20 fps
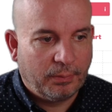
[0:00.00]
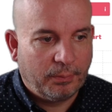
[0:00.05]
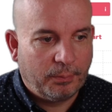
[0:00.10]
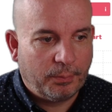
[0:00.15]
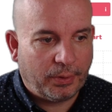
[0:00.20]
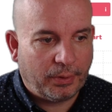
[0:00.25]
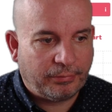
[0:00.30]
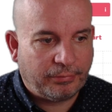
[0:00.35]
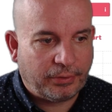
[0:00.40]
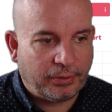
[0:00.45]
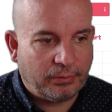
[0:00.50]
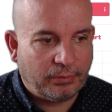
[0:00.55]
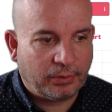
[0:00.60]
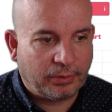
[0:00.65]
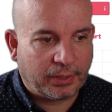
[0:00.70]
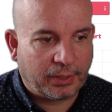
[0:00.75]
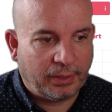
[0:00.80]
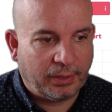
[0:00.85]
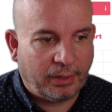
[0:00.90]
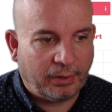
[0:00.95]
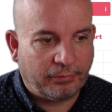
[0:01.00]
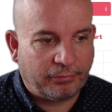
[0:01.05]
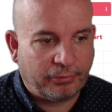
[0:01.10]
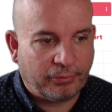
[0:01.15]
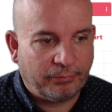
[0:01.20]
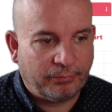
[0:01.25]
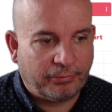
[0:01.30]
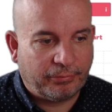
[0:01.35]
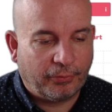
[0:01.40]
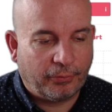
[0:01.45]
But if you look at that
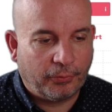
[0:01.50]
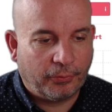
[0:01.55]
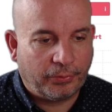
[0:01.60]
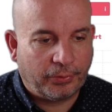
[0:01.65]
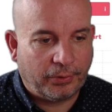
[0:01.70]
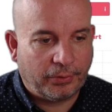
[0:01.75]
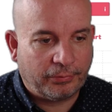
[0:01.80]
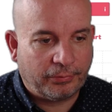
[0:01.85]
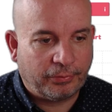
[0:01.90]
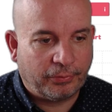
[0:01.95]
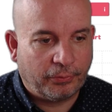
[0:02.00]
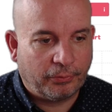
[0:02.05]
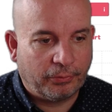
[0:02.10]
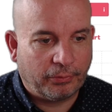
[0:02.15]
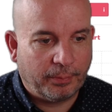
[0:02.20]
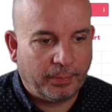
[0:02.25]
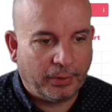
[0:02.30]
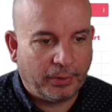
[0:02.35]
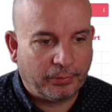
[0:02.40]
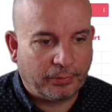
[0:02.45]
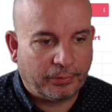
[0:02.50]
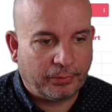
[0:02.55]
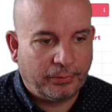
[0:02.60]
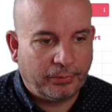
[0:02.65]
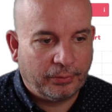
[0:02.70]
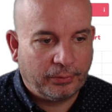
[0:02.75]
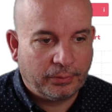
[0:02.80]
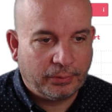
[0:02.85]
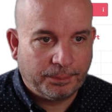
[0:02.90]
from 434 a month